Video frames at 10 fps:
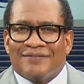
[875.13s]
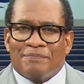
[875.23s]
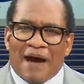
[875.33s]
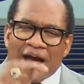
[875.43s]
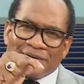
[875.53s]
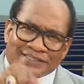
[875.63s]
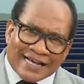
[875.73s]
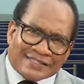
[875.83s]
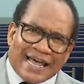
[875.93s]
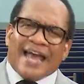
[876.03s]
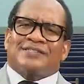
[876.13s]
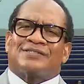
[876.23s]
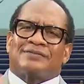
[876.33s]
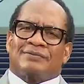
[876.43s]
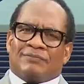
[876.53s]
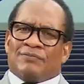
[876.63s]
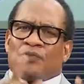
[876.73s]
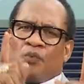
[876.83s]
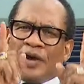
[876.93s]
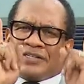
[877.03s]
The Bible says this,
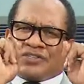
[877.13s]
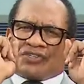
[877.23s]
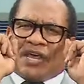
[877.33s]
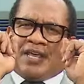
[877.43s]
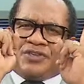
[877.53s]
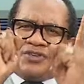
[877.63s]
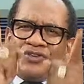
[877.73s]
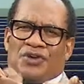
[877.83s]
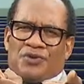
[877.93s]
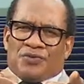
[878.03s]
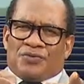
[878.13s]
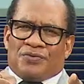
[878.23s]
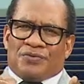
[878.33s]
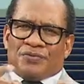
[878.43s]
what say you?